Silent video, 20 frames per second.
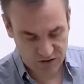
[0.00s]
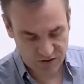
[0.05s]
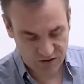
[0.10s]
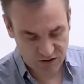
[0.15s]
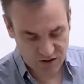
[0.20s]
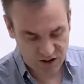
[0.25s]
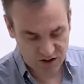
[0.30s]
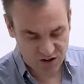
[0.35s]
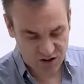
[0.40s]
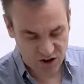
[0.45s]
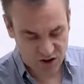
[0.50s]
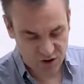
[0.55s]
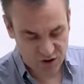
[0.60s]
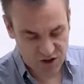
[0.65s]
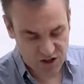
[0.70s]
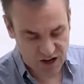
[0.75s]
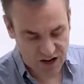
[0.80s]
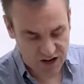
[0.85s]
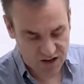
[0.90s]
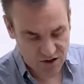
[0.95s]
It's not gonna
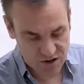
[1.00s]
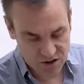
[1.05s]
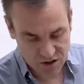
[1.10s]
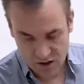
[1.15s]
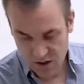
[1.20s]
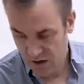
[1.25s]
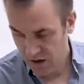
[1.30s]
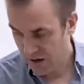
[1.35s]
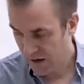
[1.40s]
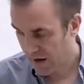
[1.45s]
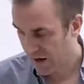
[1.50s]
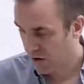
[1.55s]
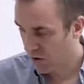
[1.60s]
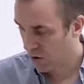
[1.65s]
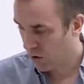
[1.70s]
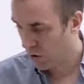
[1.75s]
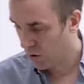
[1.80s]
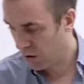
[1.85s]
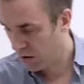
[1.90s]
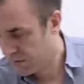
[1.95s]
change at
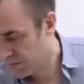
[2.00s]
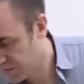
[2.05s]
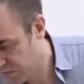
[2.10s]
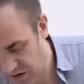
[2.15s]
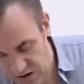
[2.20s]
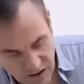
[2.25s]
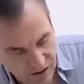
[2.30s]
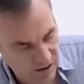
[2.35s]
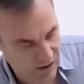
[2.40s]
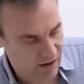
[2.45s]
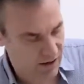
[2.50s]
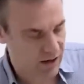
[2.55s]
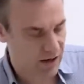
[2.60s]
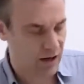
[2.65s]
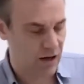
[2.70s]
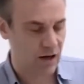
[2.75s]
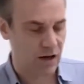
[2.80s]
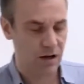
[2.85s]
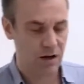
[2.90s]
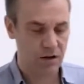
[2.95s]
all
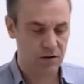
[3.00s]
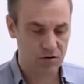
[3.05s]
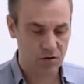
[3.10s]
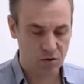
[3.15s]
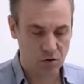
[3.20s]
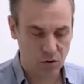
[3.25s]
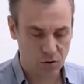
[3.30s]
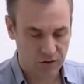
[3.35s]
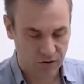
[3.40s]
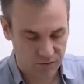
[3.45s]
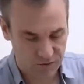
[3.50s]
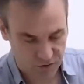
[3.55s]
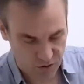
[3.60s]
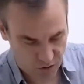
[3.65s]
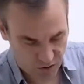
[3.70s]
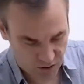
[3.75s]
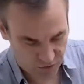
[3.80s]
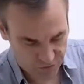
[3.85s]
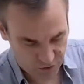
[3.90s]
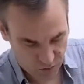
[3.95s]
the course of the
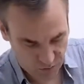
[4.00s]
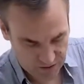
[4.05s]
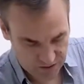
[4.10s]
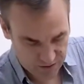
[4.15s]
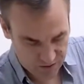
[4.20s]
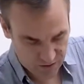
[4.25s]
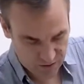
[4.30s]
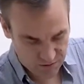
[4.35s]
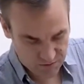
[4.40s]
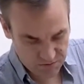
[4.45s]
wine.